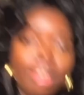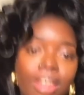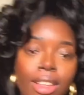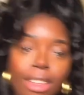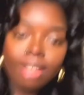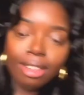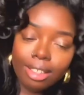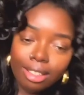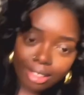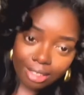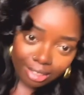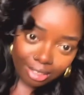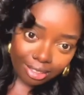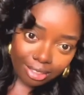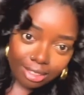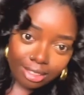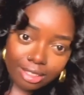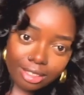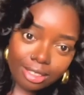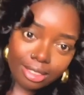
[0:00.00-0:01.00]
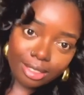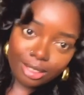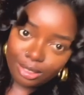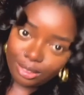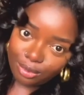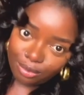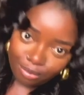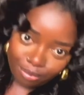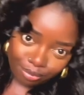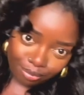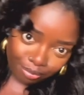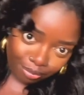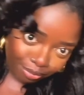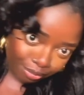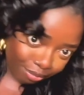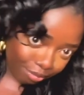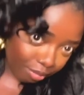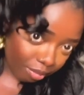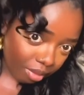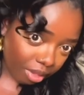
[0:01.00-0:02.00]
I'm
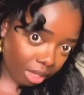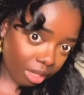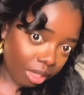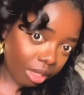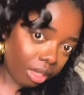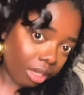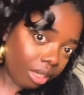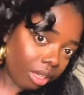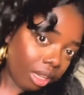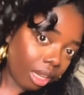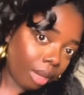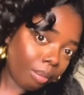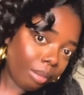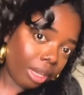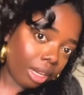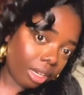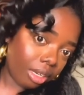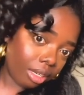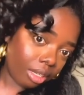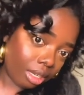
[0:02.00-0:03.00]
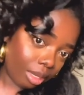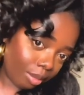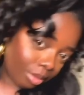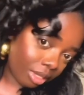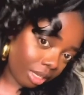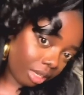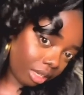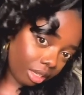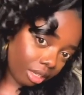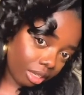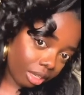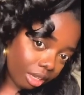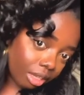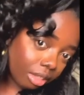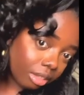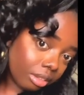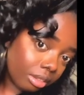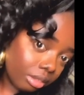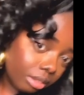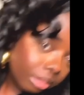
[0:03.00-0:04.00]
not gonna keep telling
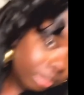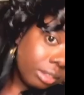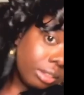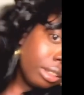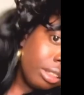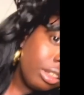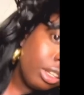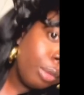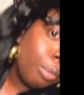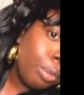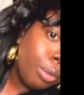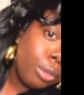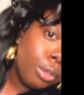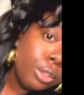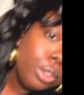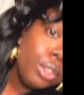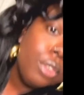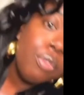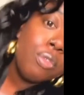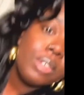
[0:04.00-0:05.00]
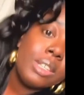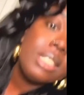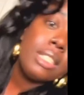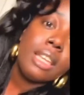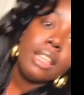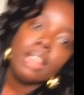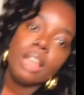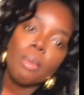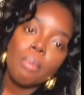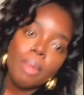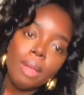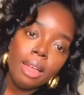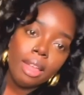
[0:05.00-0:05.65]
y'all. The proof is in the